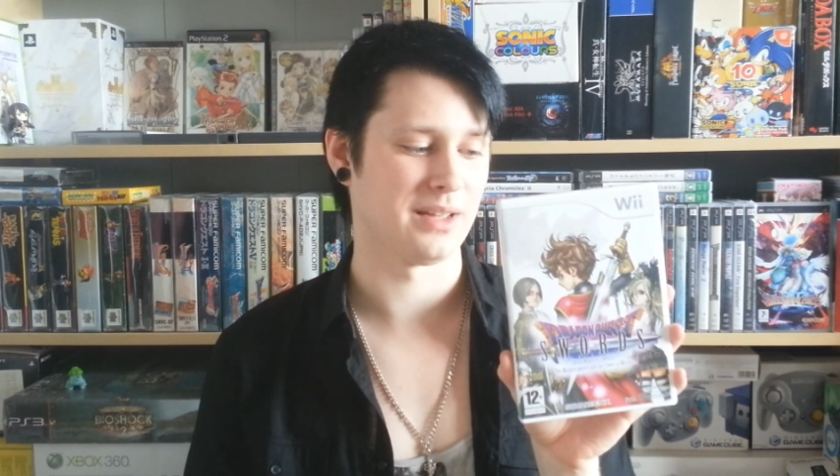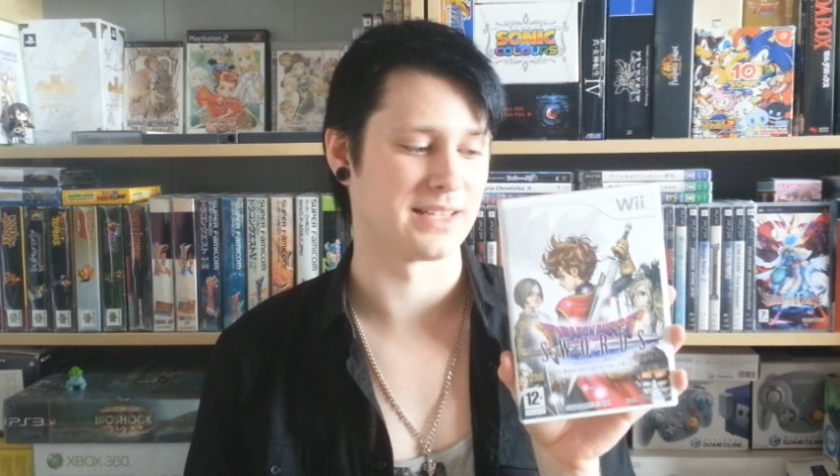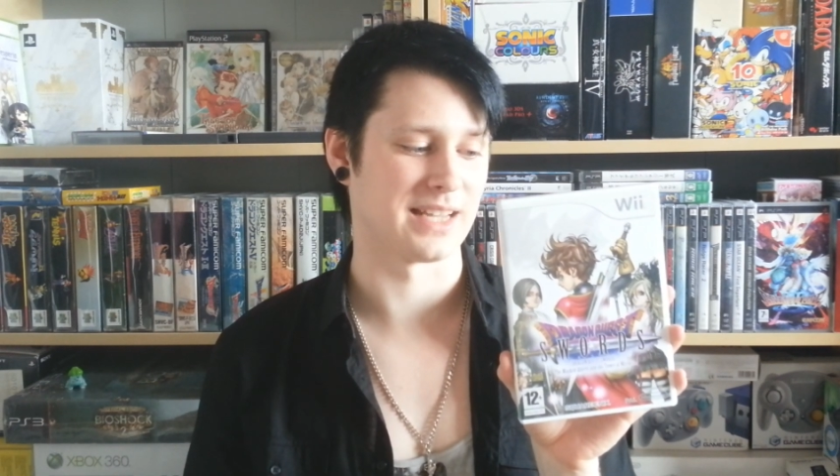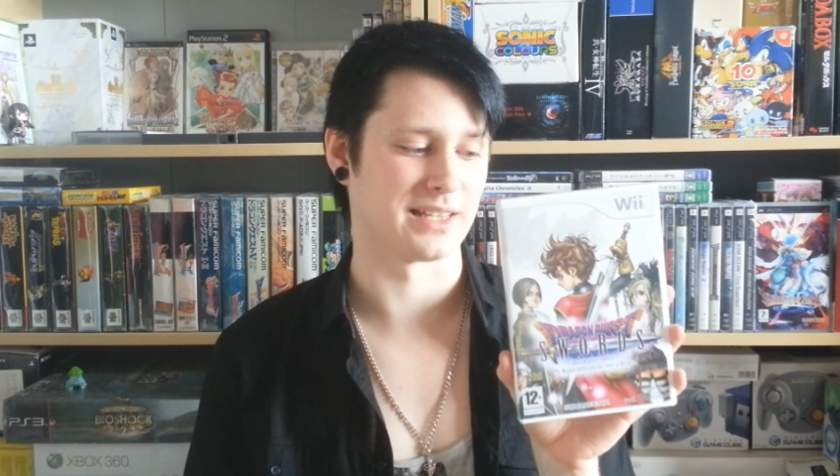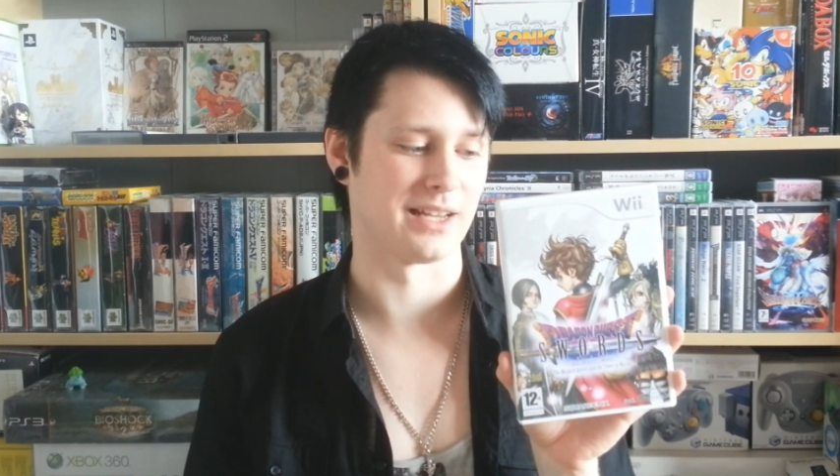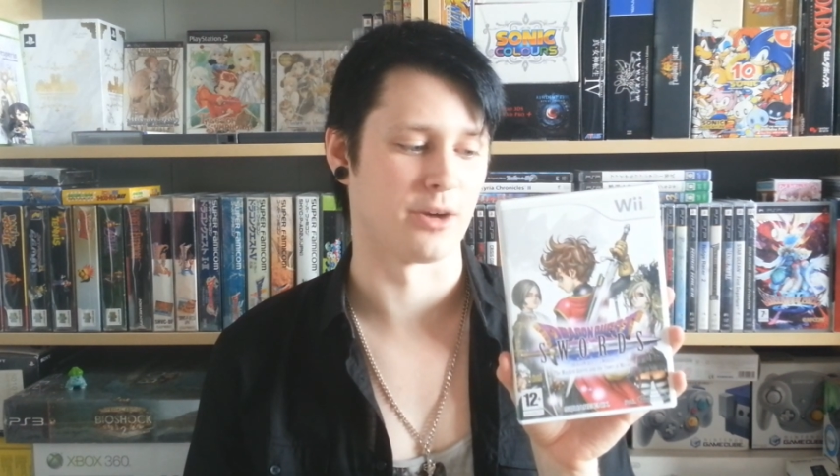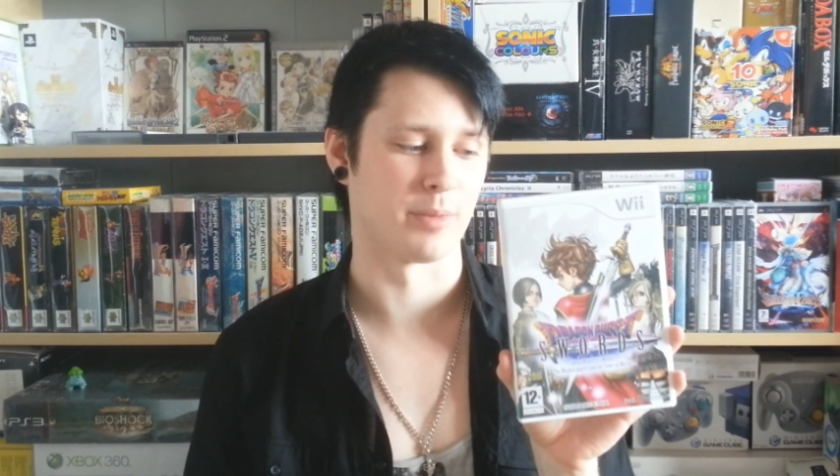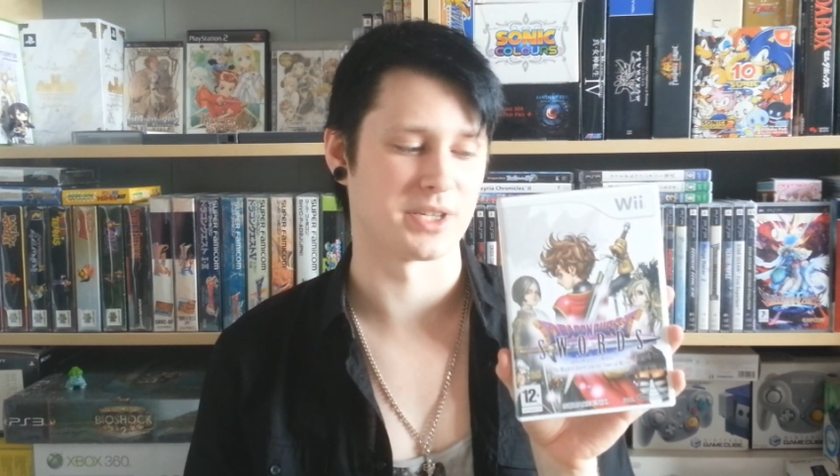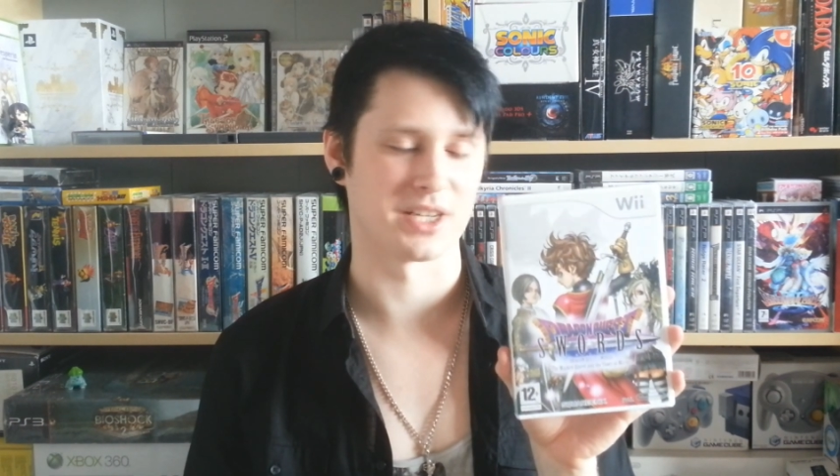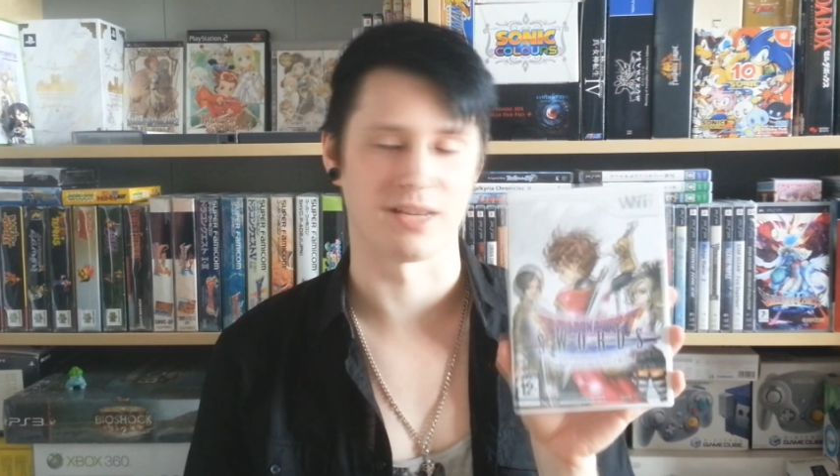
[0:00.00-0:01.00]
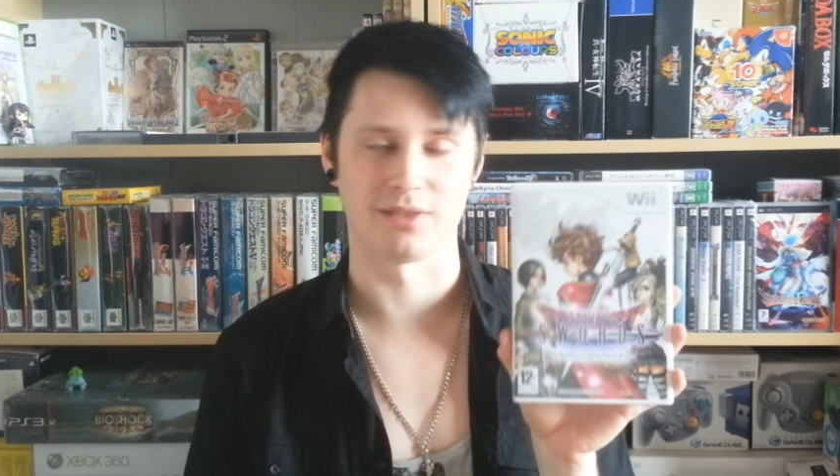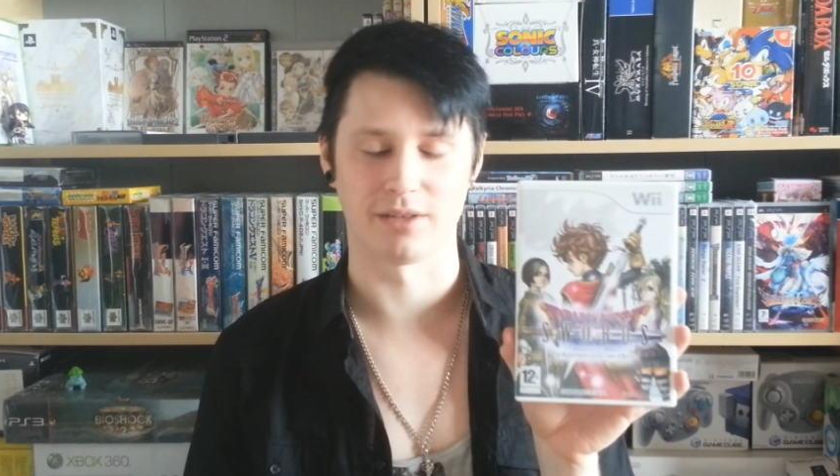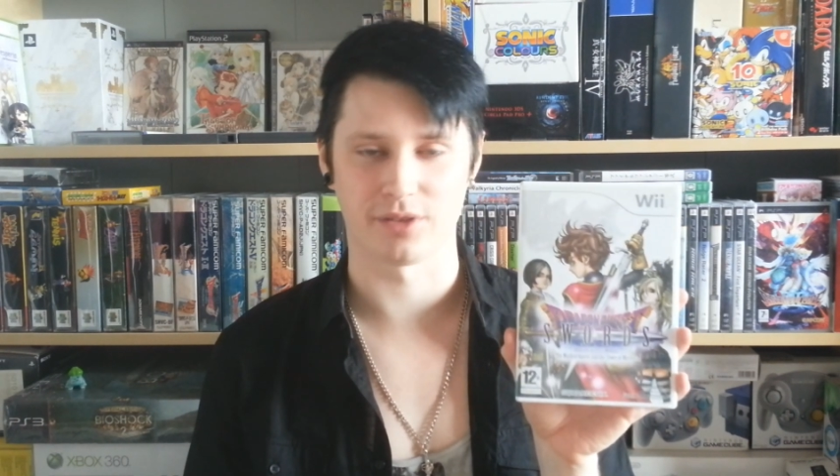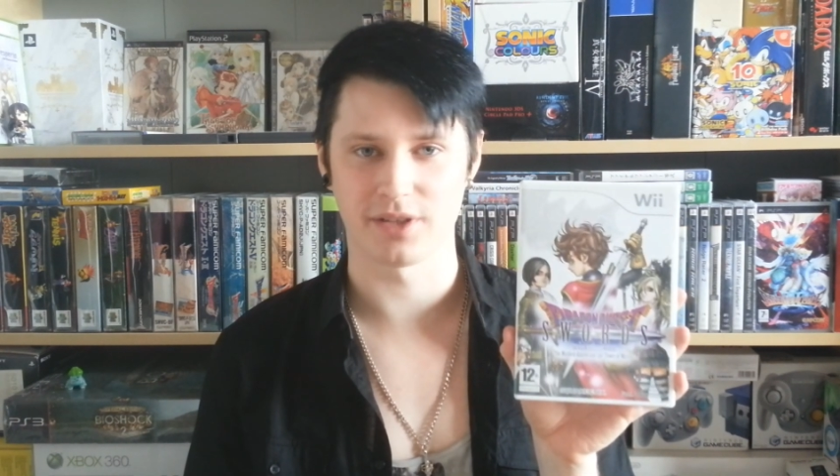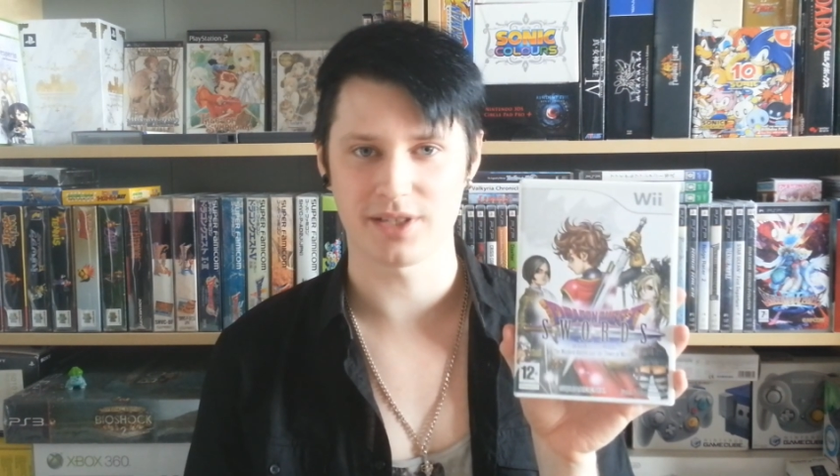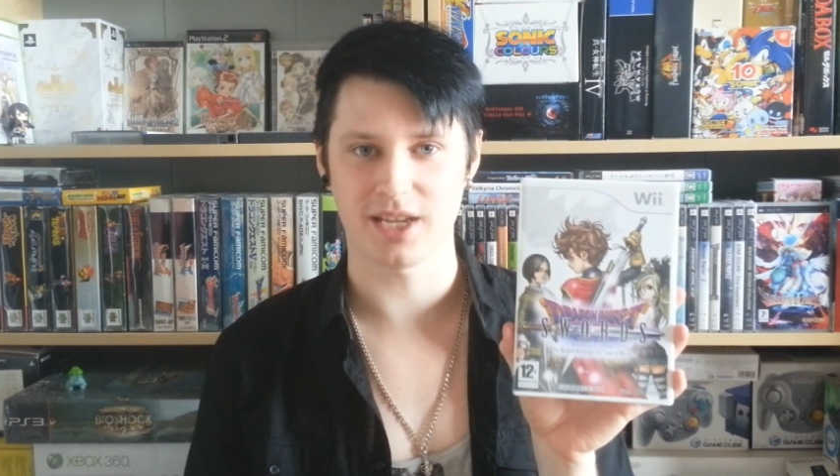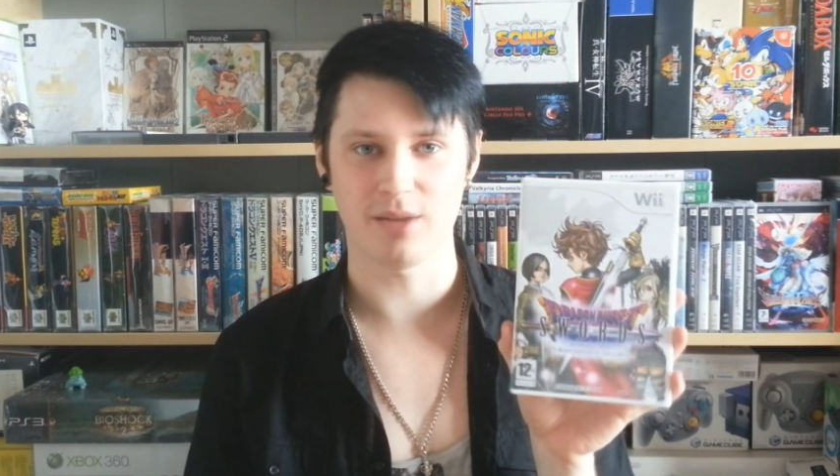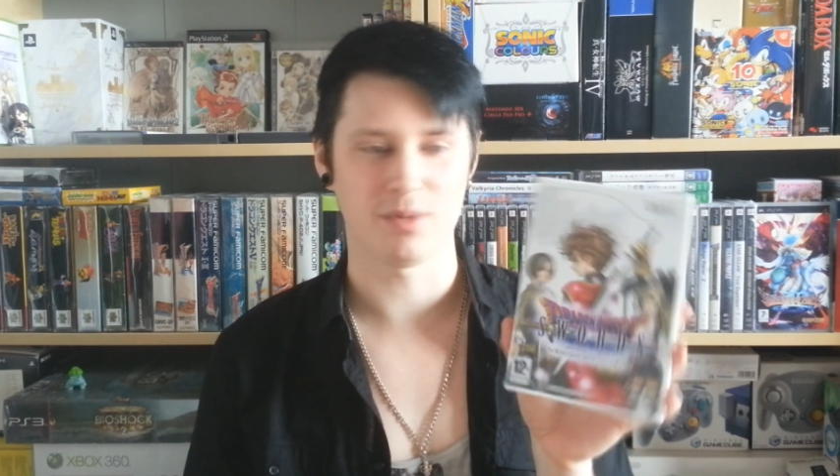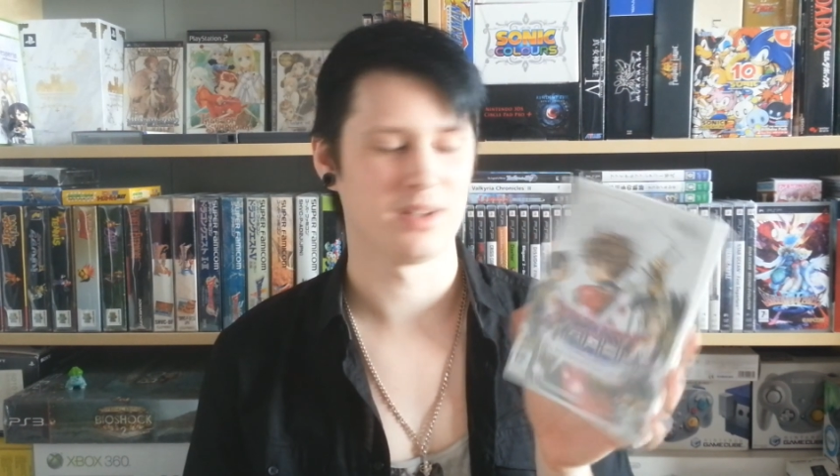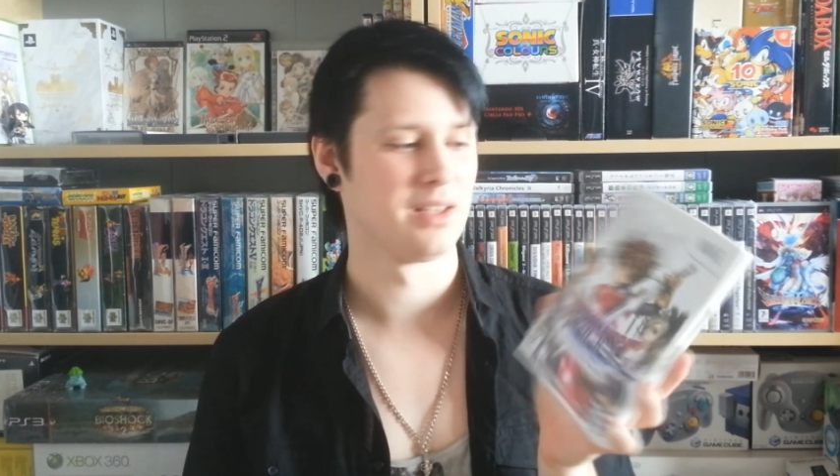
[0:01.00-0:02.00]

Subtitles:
exactly how much I have left of this game,